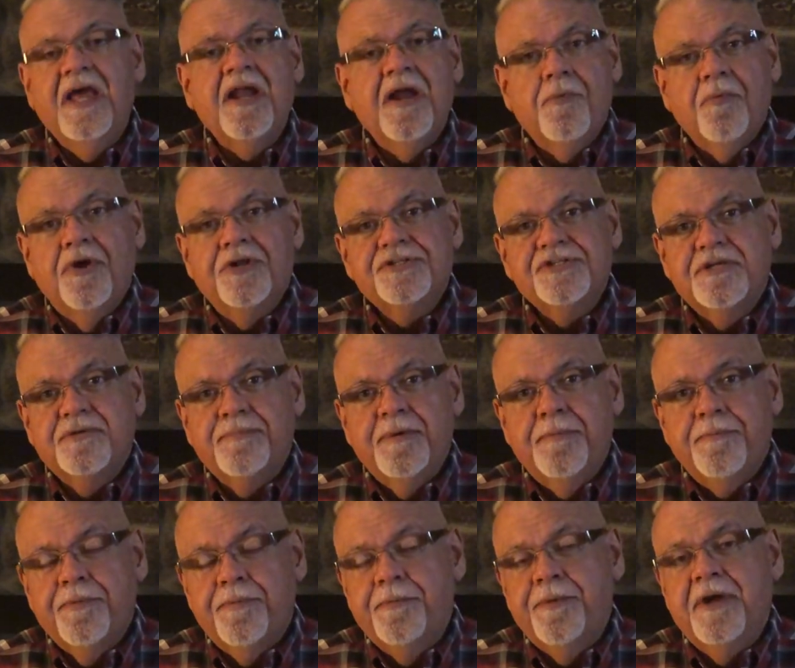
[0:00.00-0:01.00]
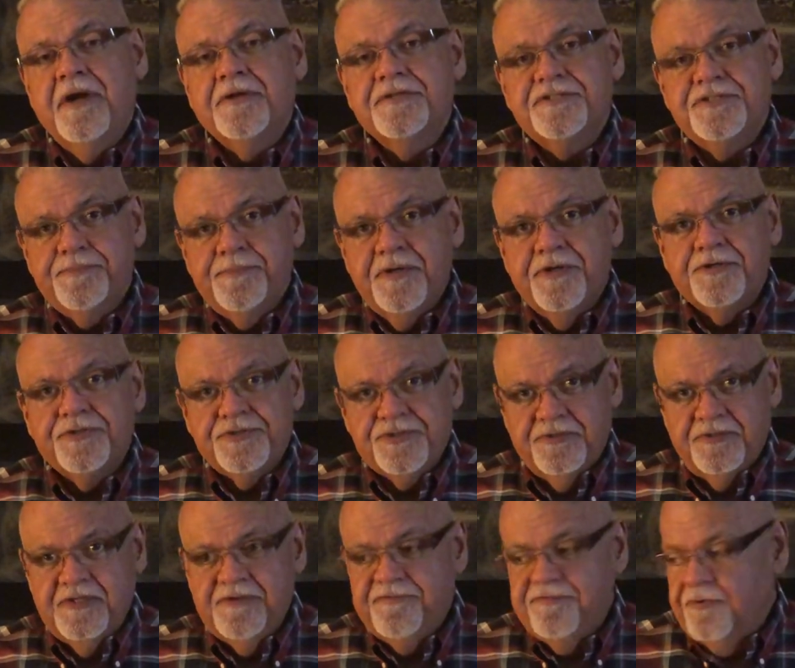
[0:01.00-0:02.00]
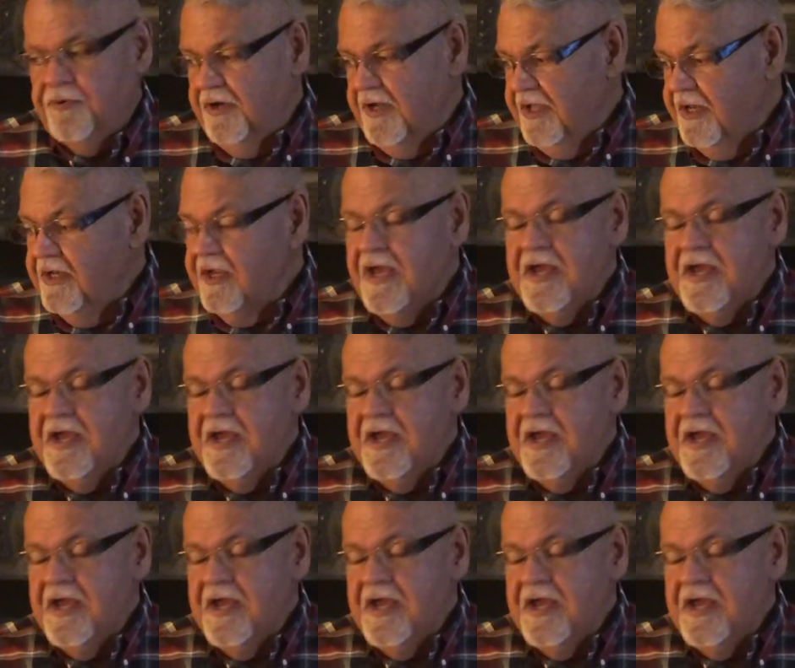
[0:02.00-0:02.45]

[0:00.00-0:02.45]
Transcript: and I want you to be prepared spiritually for it.